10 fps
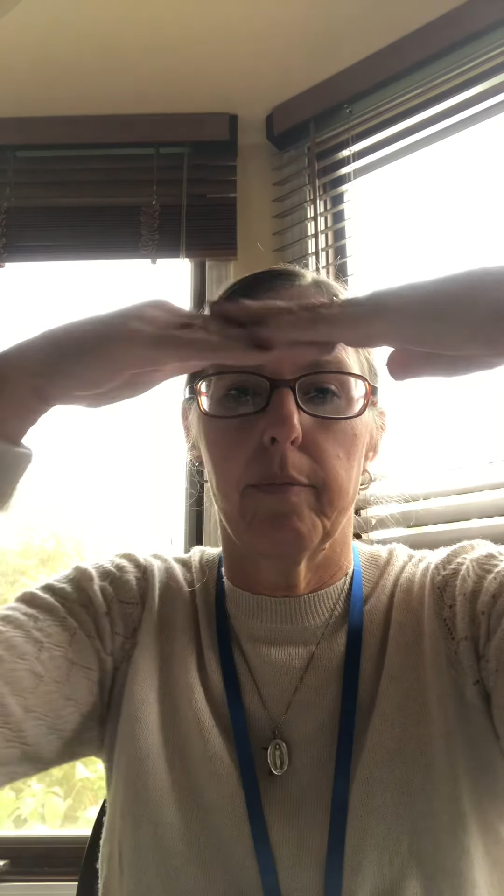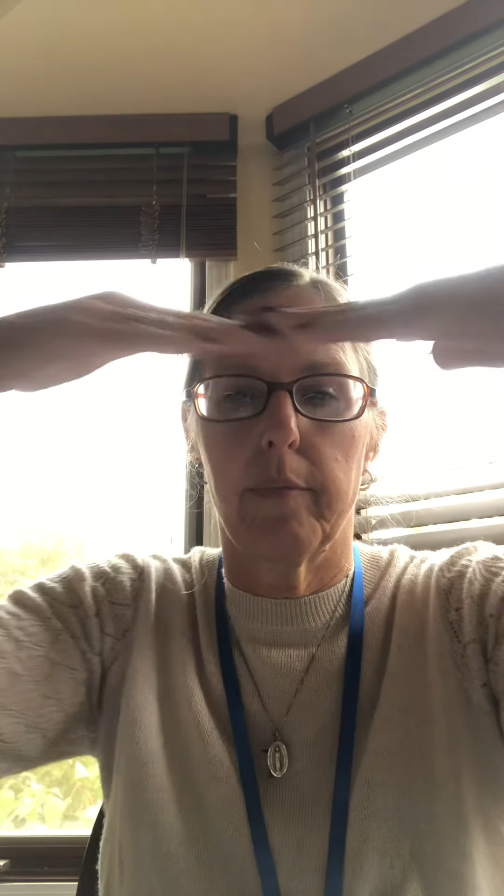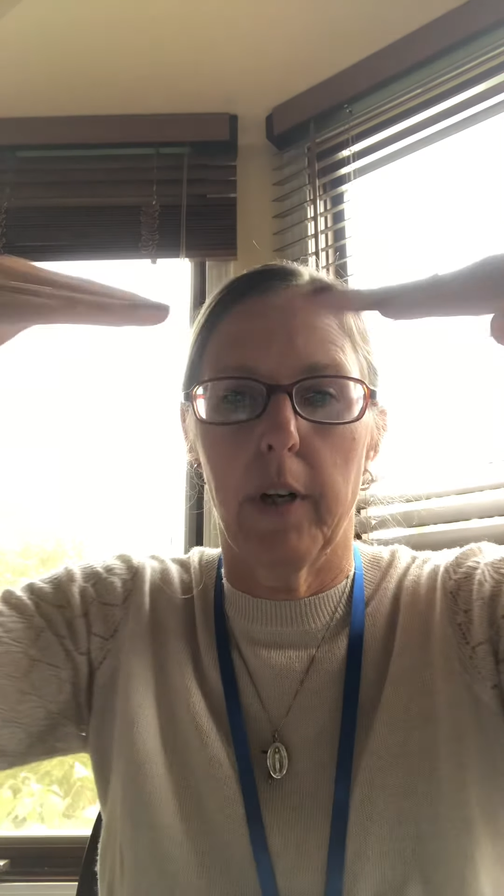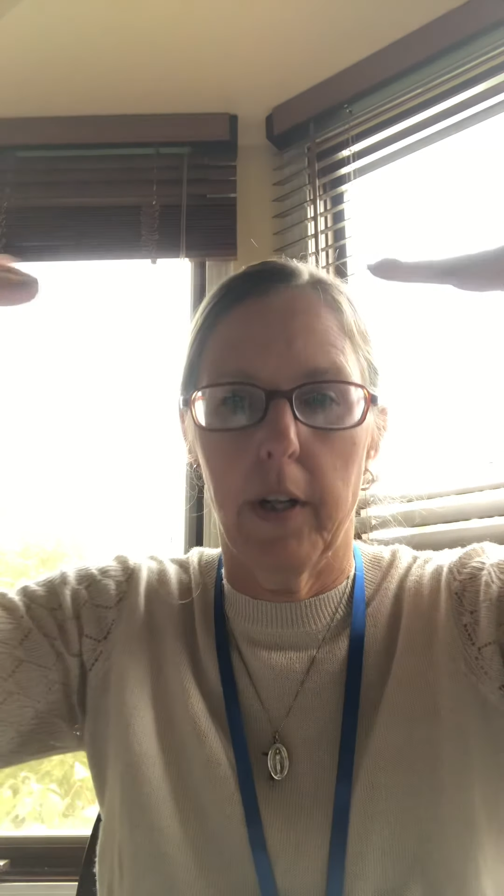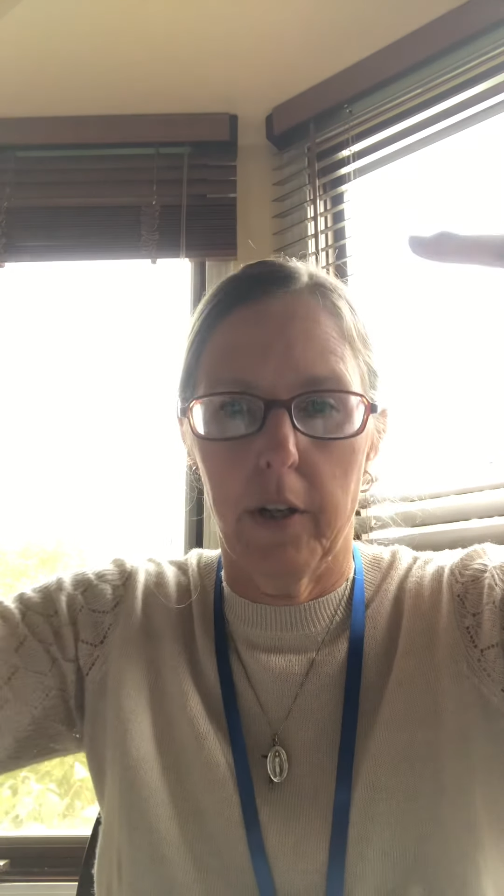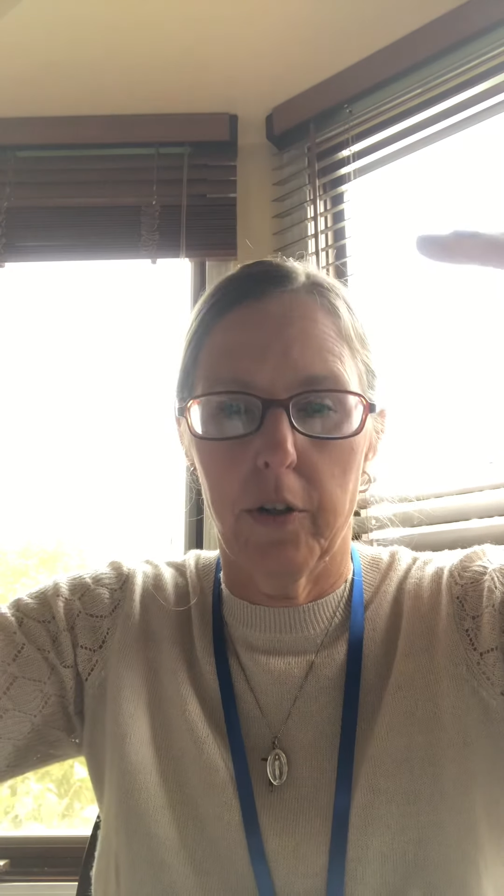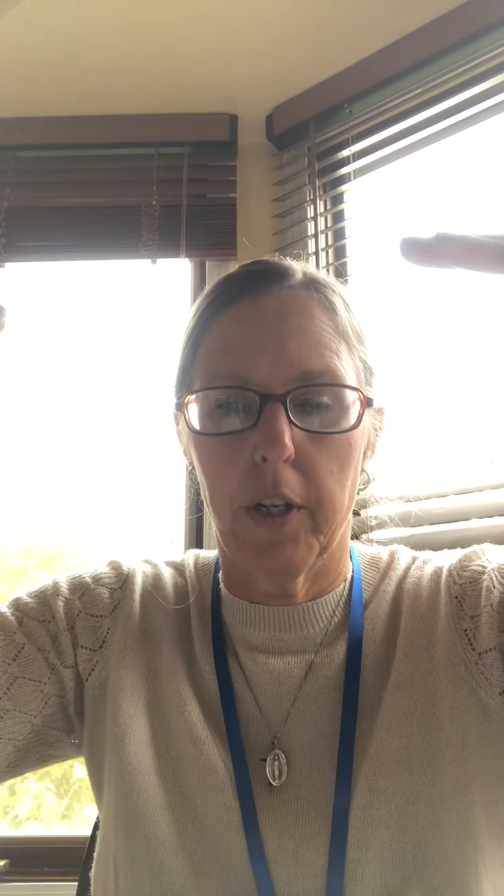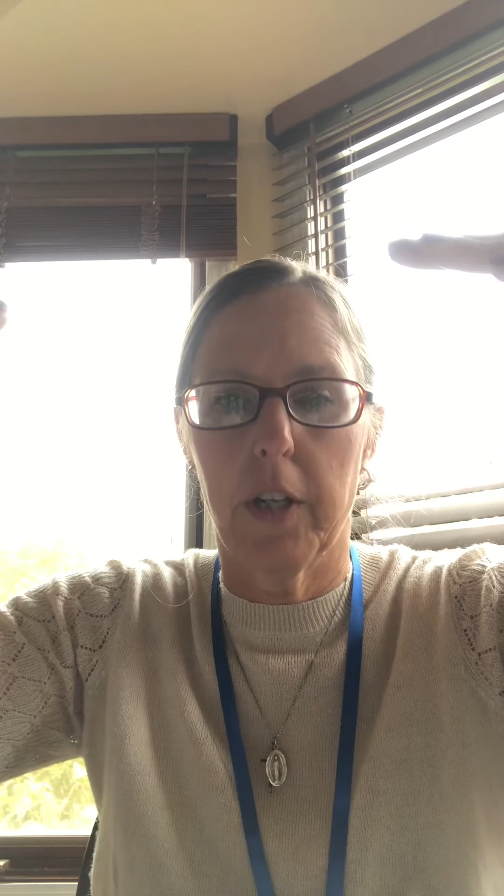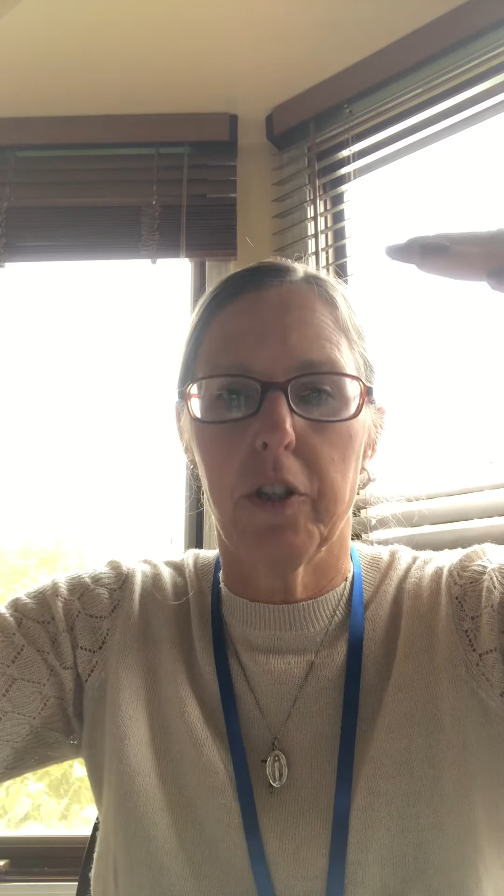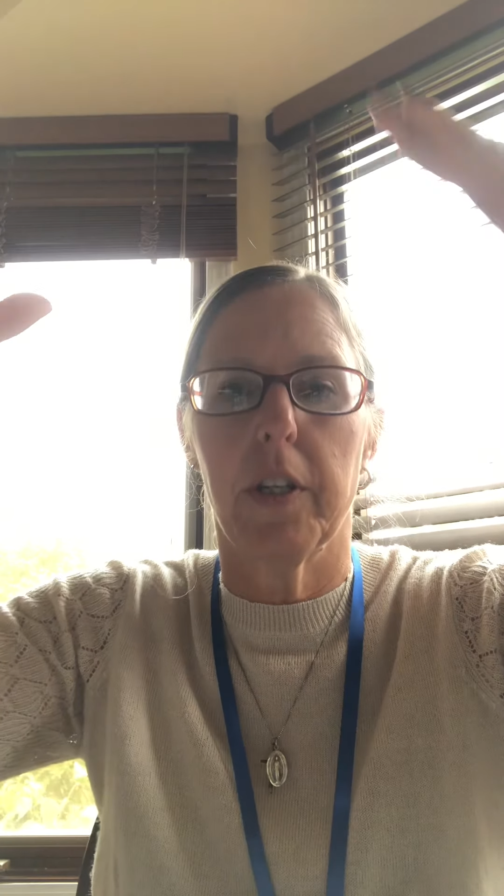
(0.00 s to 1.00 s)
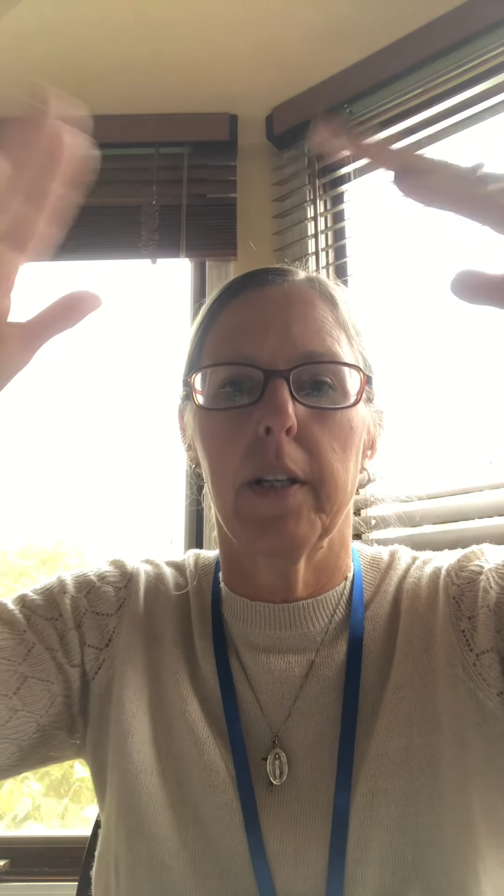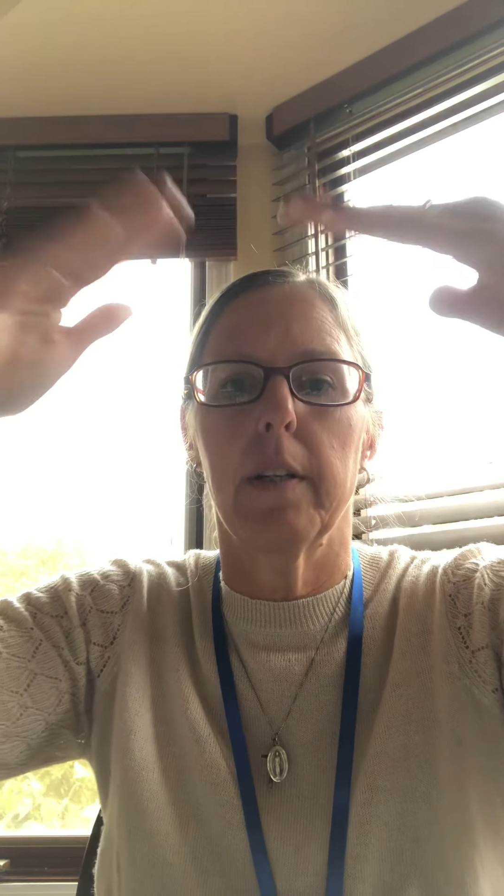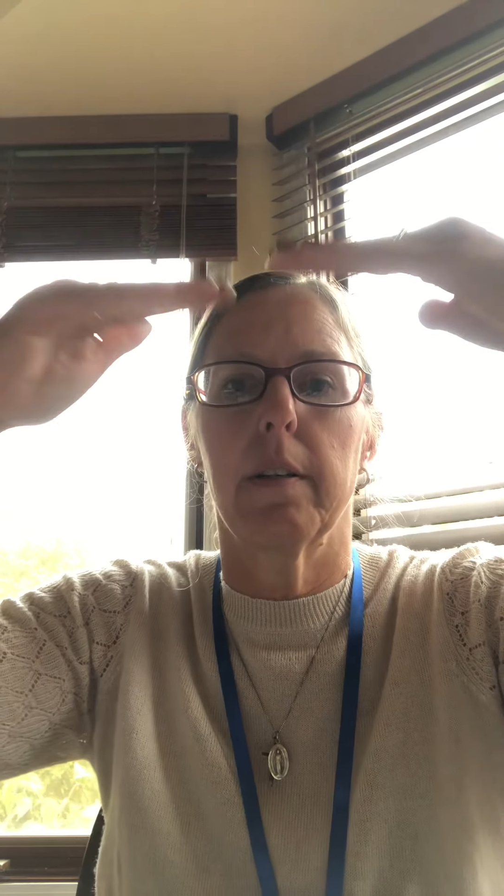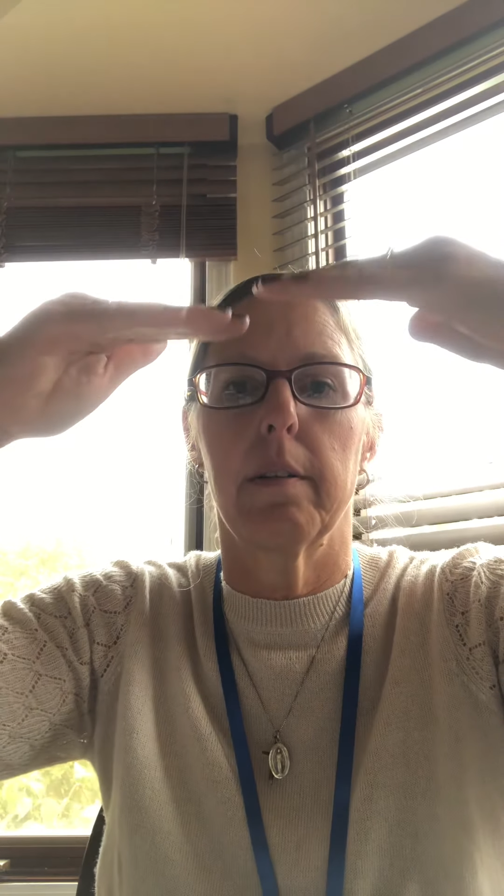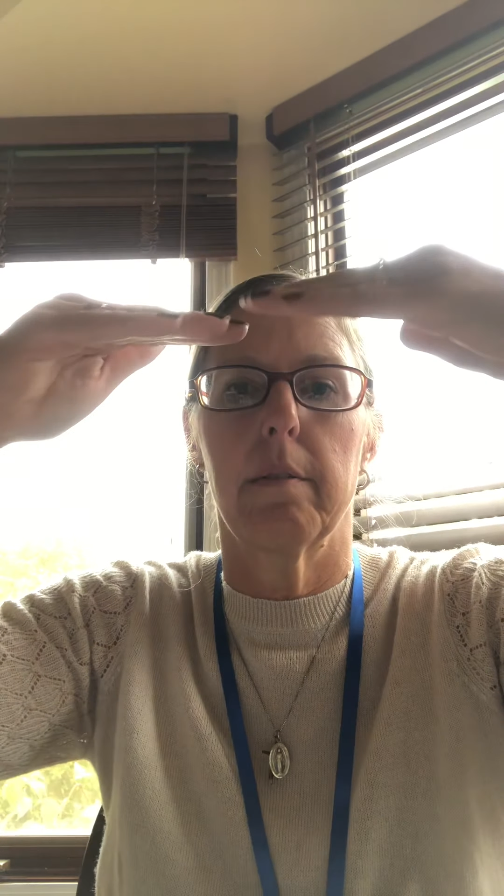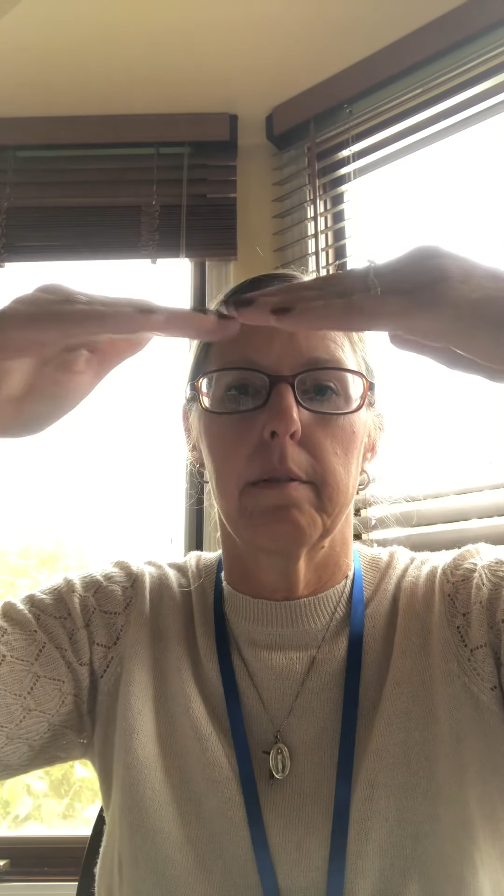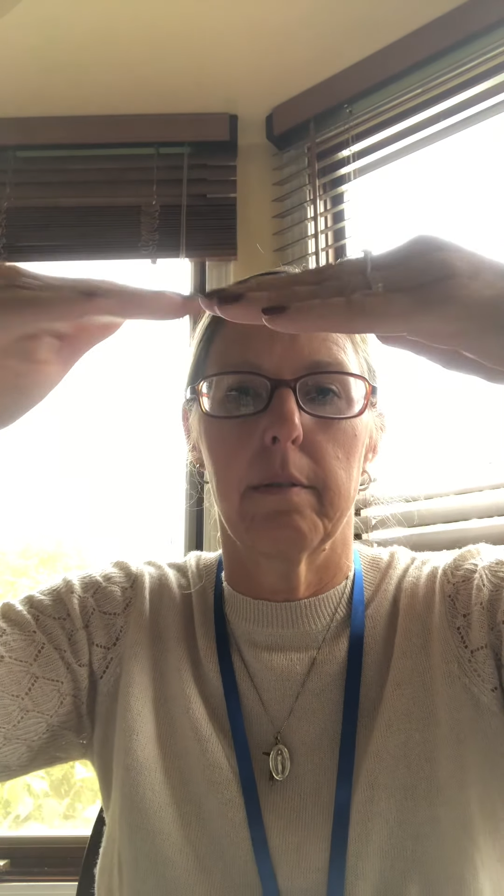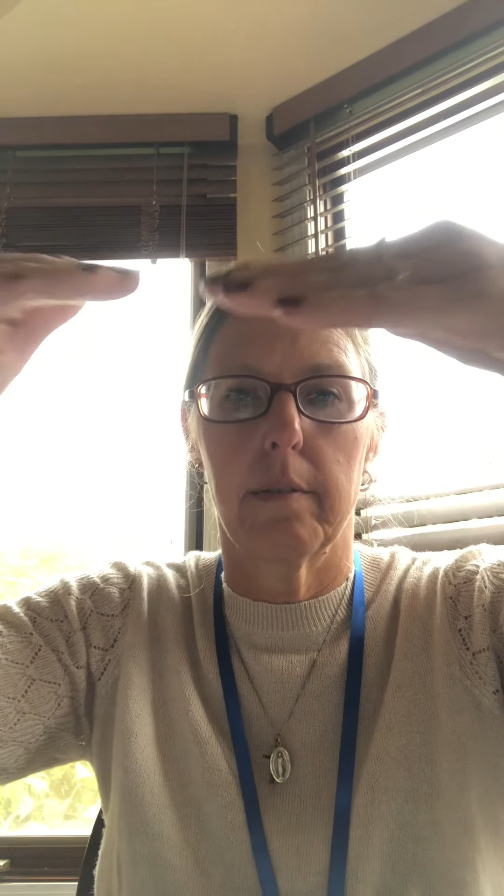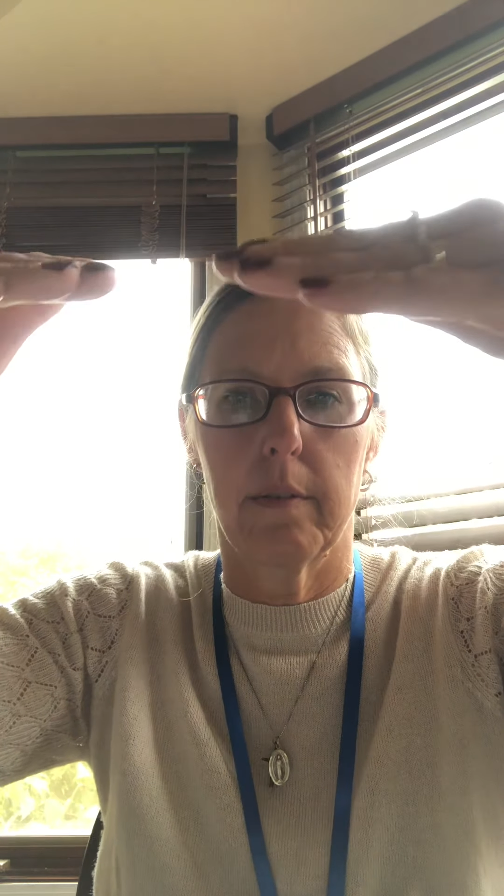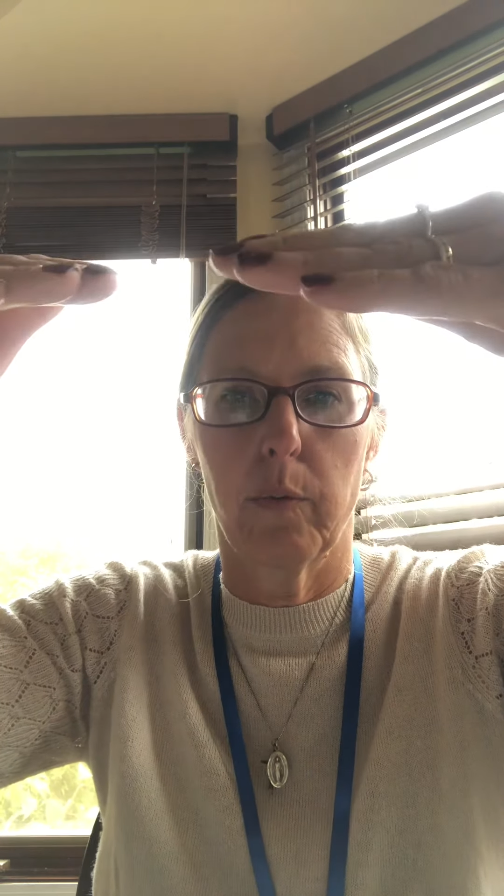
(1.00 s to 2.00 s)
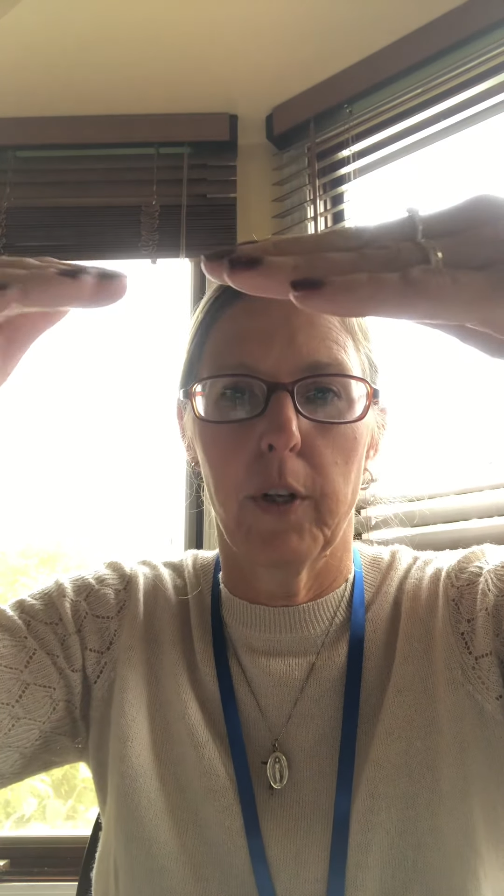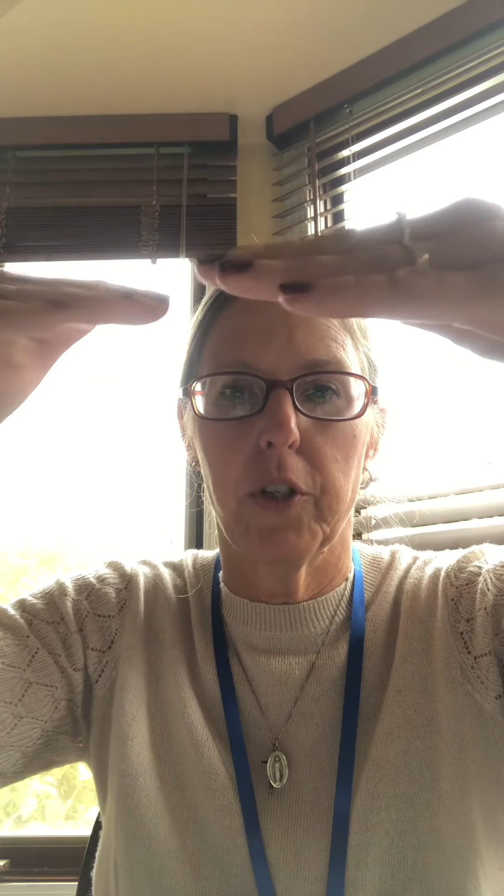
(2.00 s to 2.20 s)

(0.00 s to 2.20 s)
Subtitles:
our introduction, which